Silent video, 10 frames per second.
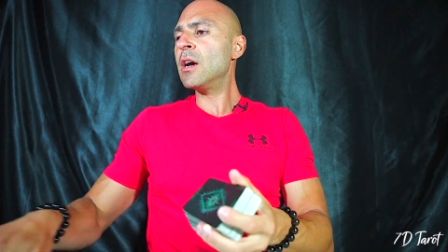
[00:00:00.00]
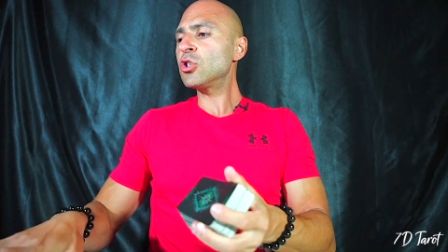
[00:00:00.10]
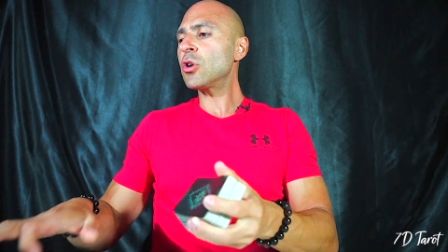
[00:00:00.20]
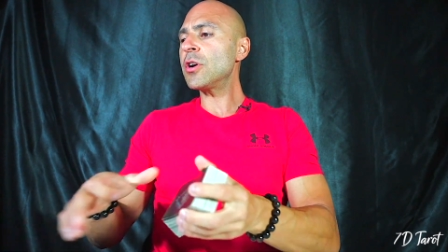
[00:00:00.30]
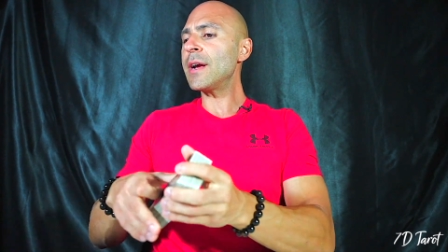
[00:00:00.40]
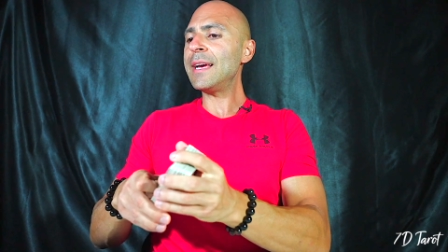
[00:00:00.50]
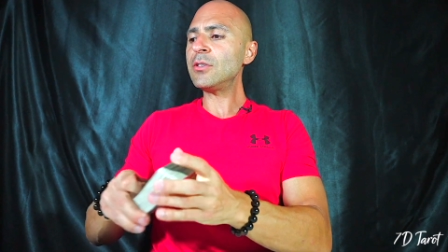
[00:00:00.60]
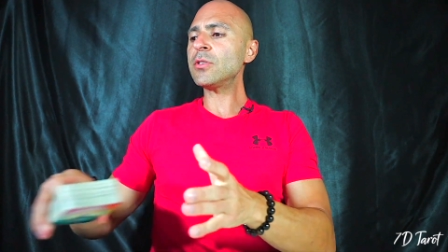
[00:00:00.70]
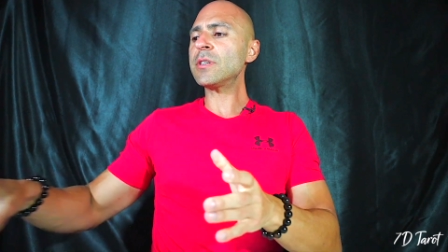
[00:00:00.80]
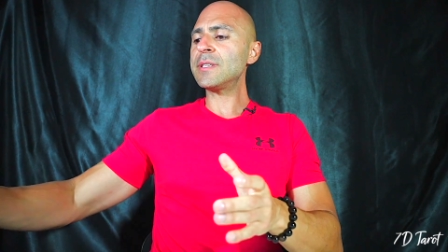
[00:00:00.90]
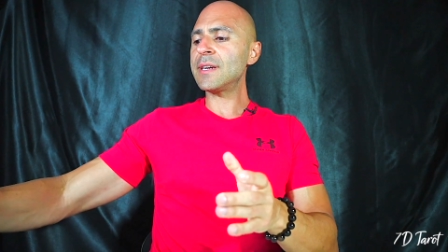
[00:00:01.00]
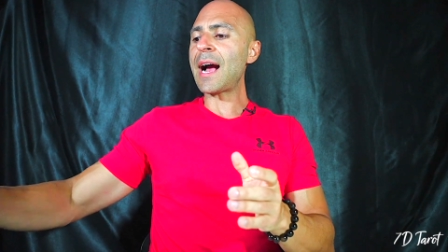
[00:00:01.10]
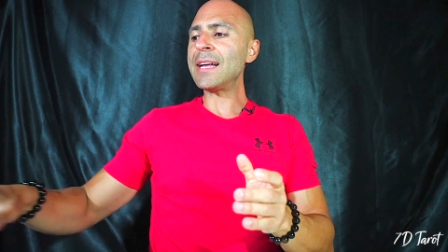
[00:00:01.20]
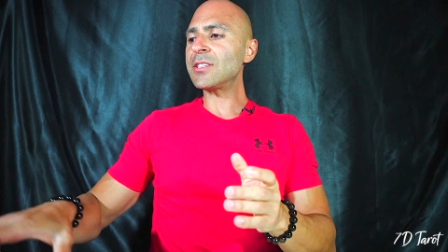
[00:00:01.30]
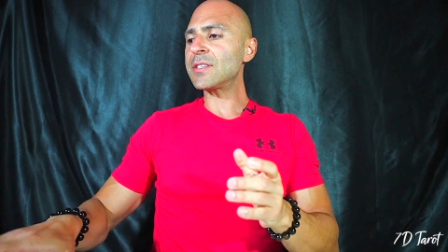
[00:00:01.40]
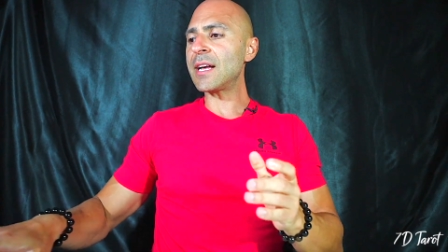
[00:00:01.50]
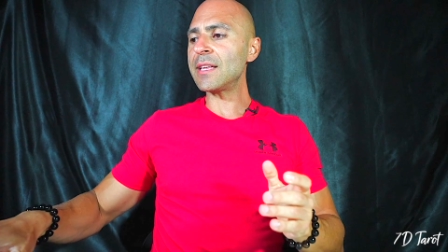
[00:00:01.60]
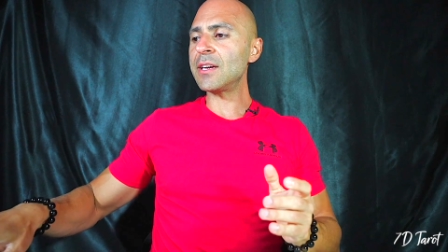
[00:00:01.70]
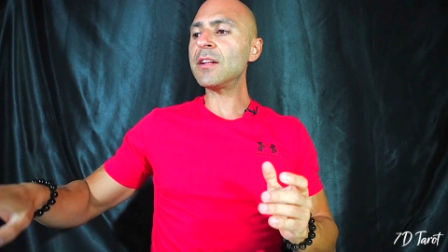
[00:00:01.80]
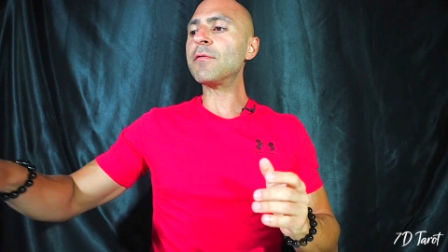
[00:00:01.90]
So your angels and guides are
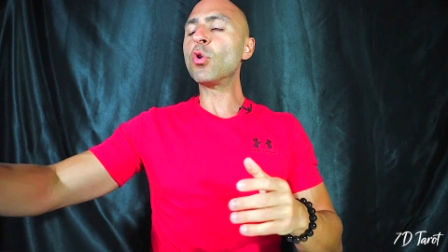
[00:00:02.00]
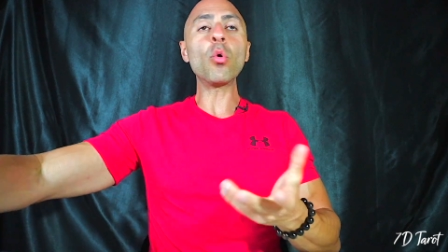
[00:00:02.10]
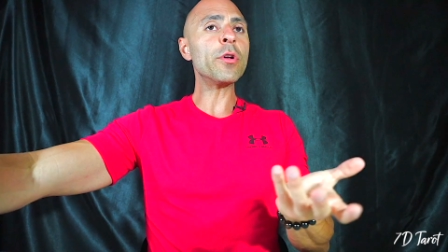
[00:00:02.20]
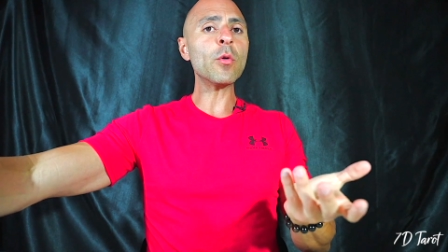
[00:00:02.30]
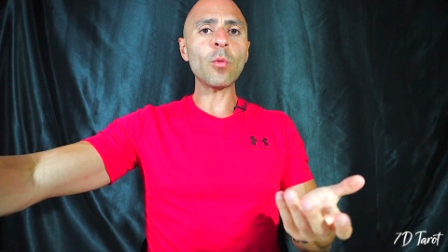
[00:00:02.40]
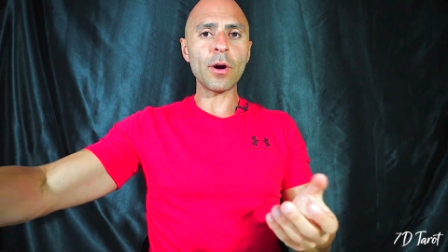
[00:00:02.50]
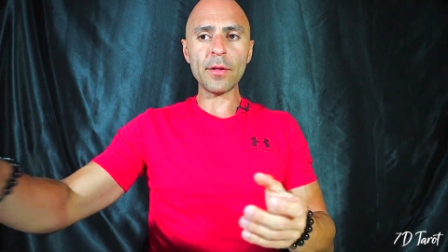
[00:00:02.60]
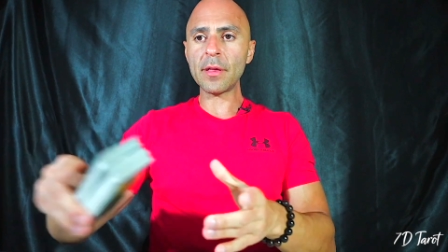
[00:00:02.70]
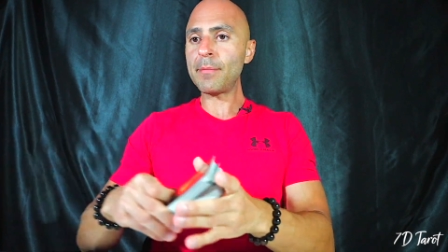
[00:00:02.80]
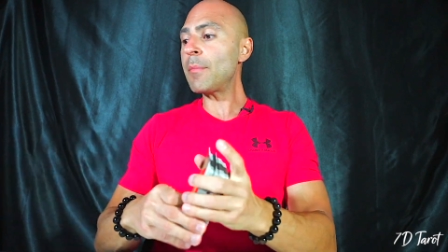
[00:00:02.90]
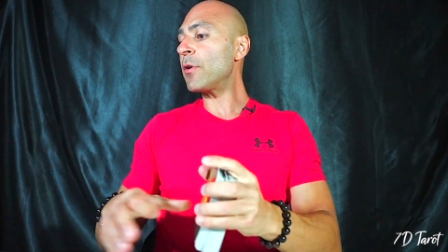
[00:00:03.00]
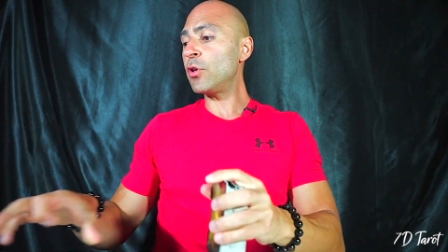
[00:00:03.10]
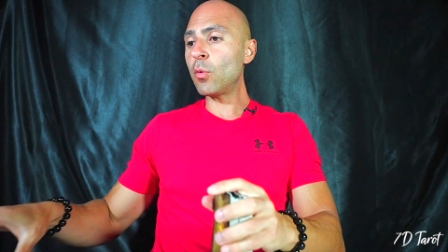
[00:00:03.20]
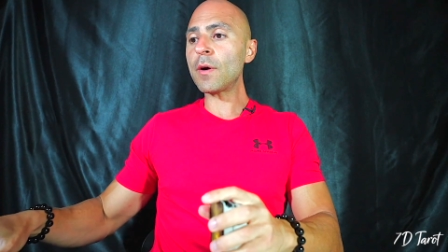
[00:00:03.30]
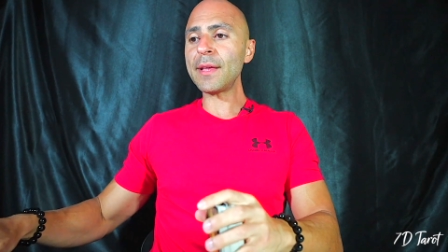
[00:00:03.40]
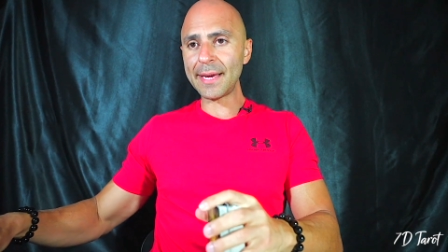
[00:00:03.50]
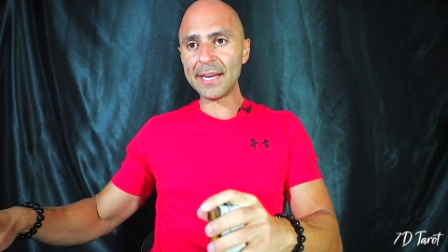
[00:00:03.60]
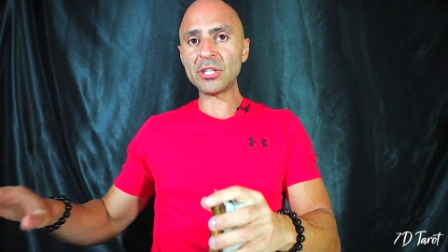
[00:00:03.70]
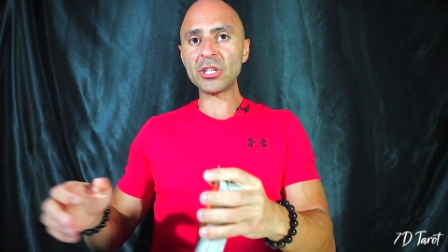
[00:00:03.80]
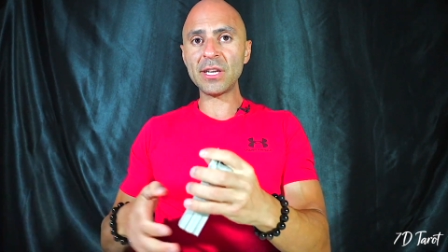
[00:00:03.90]
telling you to know your worth. Remember, you are the
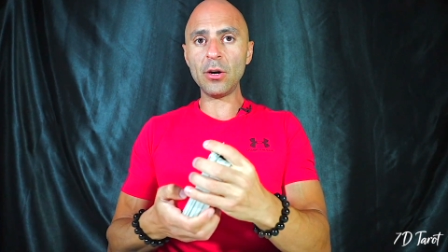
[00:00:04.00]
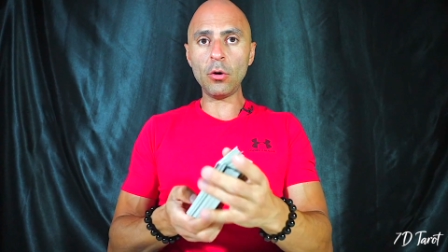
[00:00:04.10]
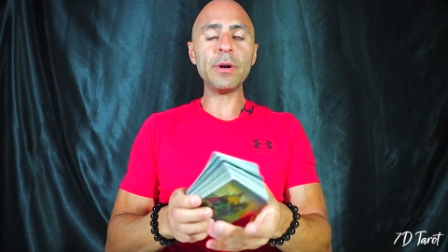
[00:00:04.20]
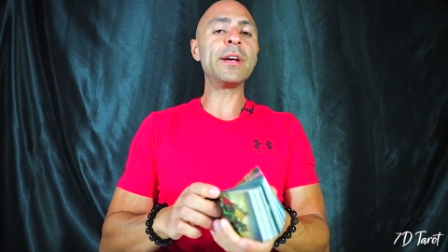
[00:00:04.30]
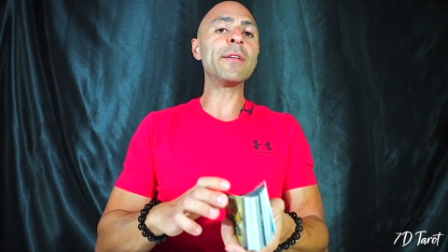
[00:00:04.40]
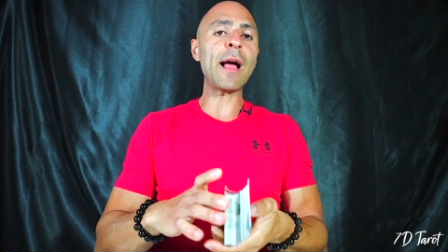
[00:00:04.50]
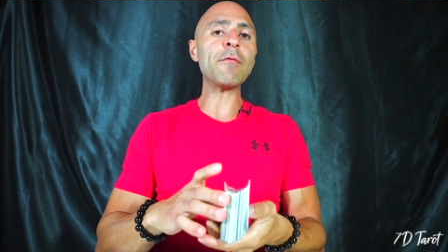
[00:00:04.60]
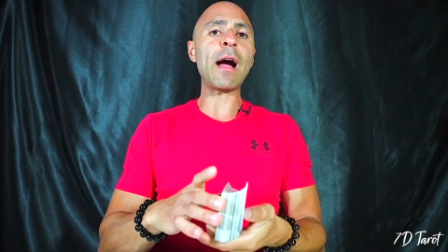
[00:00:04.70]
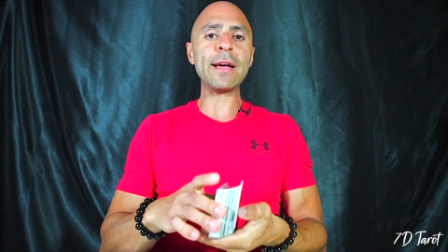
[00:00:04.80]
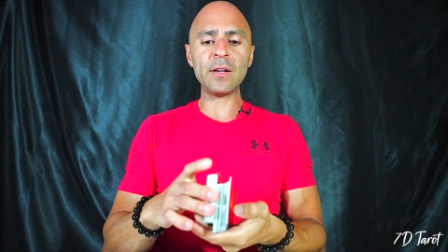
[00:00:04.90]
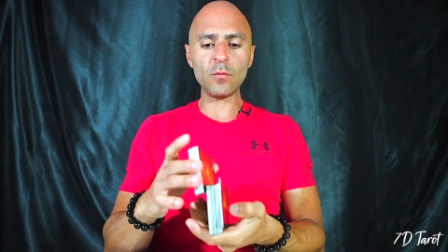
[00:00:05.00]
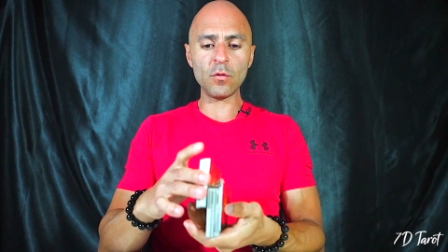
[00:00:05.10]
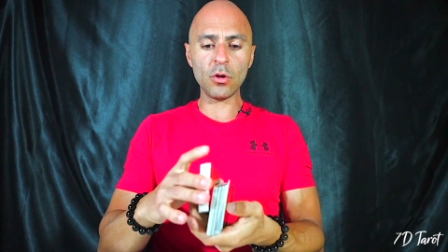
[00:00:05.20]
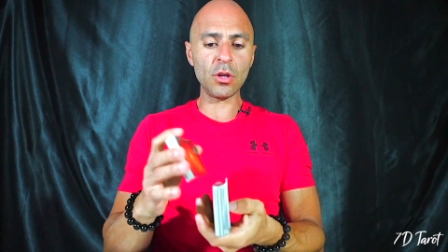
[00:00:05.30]
ish, Leo. Hear that lion